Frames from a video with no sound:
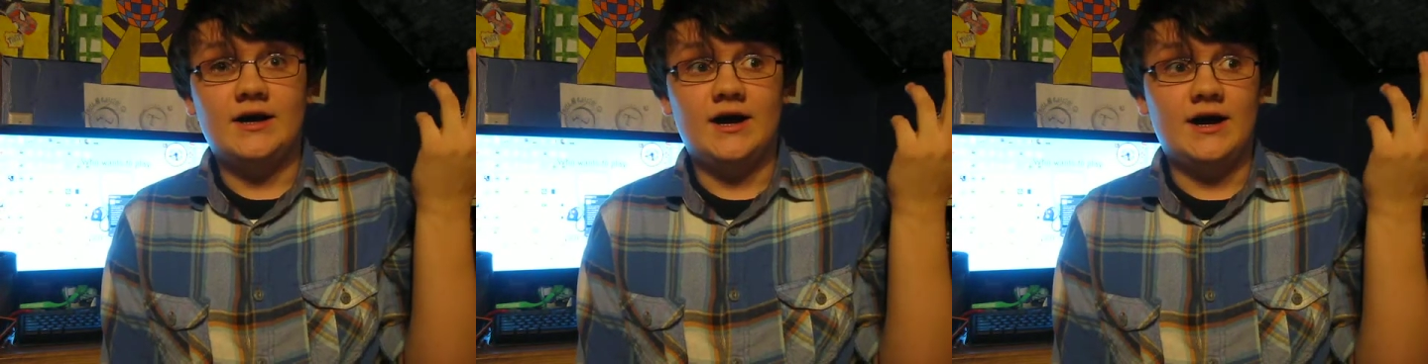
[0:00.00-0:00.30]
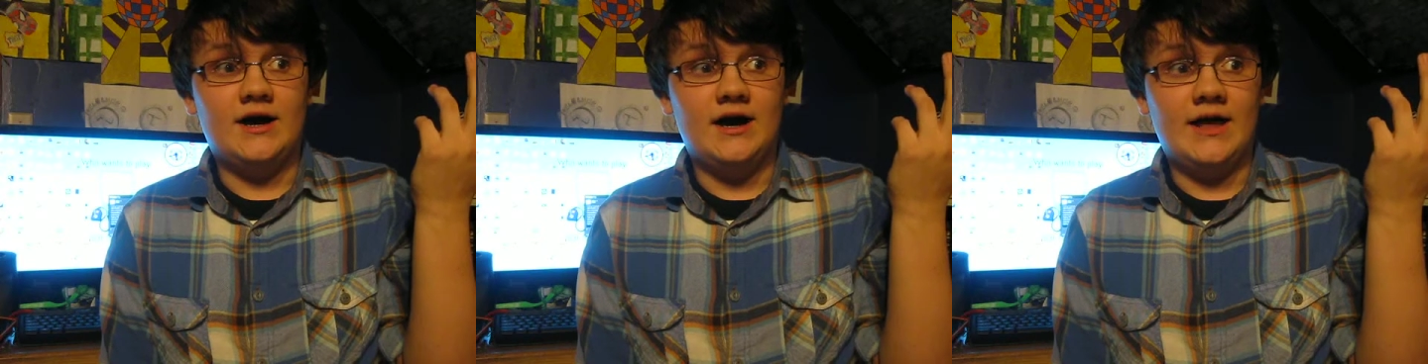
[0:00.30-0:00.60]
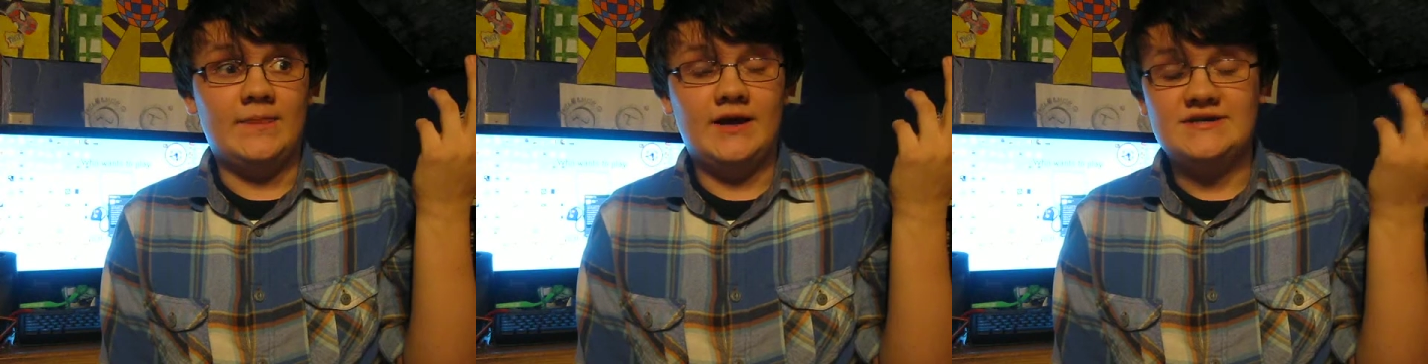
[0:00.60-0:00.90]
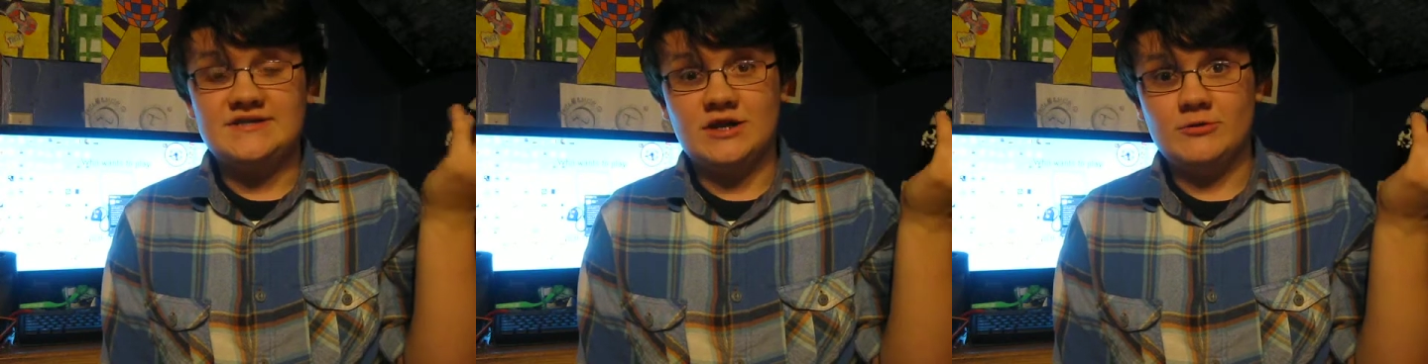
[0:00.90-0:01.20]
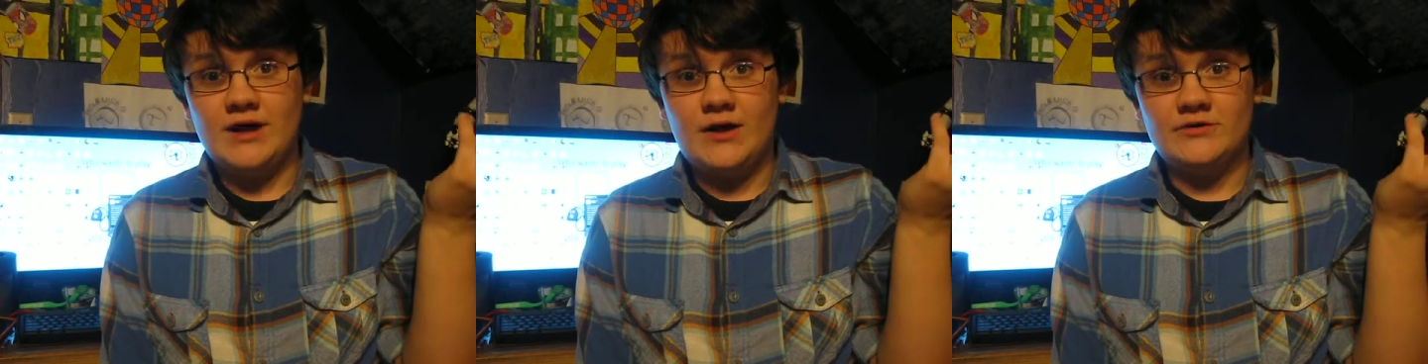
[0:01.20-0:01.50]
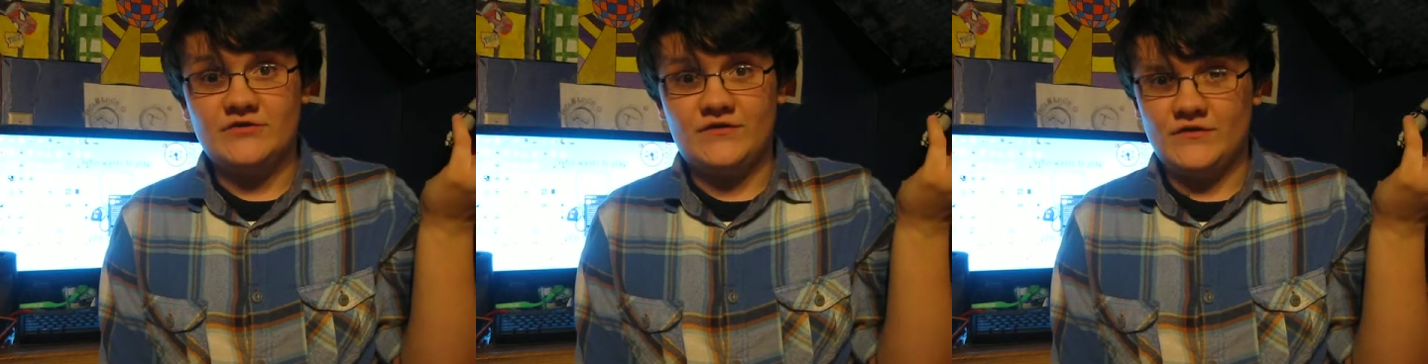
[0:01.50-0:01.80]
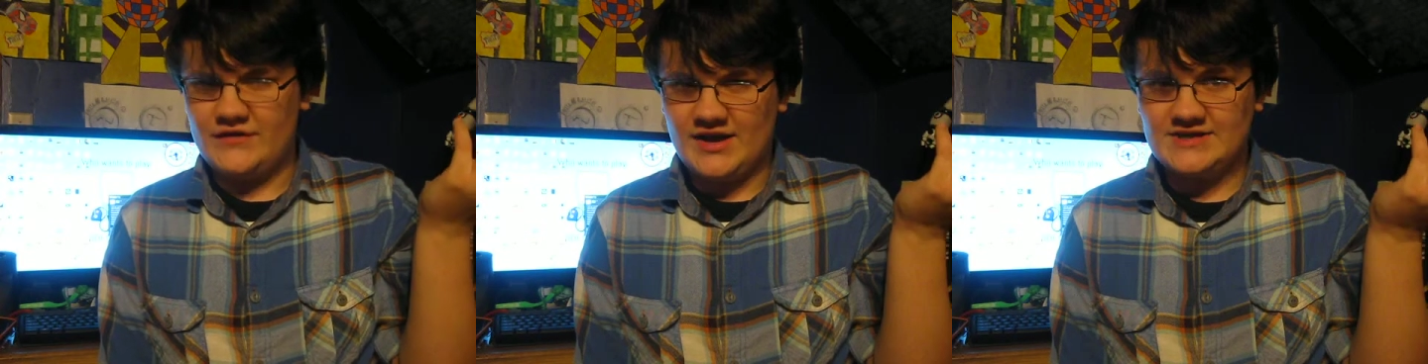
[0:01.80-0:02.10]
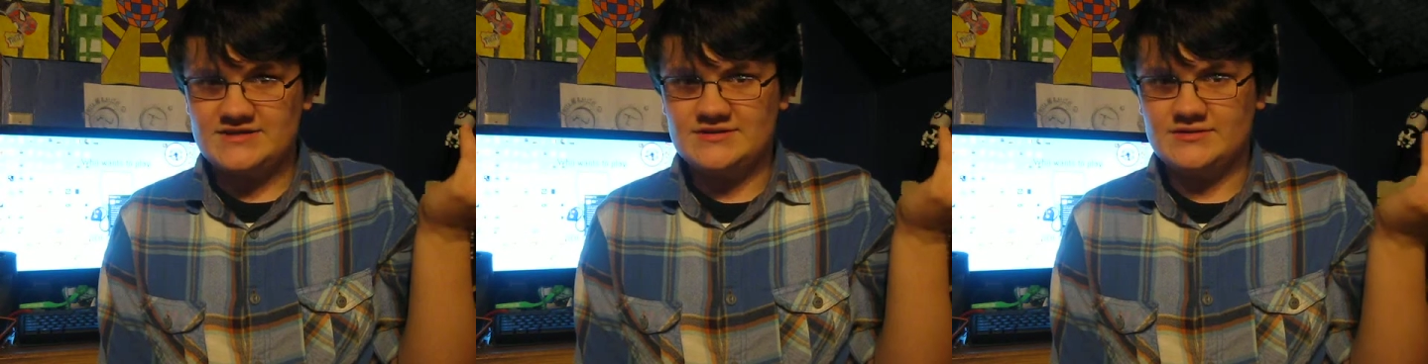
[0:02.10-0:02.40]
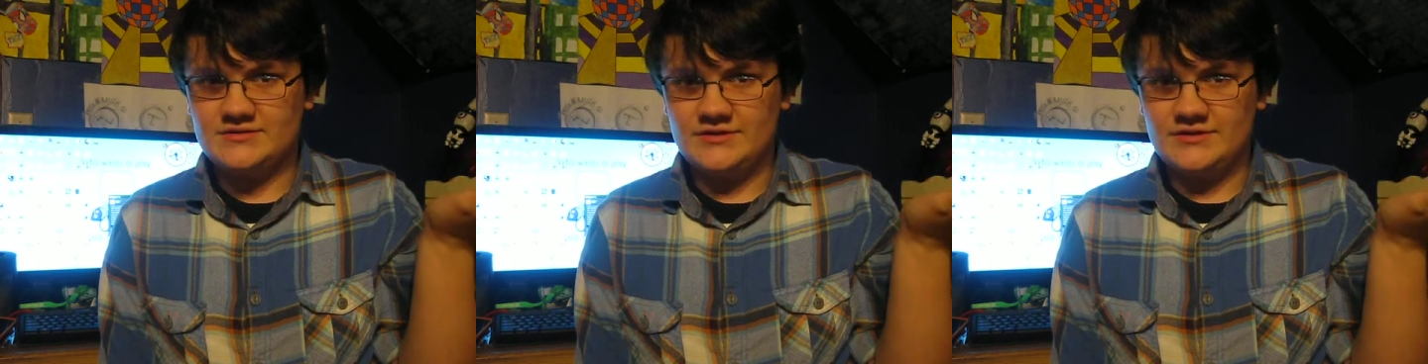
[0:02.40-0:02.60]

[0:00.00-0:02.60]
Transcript: and then dick around for the next,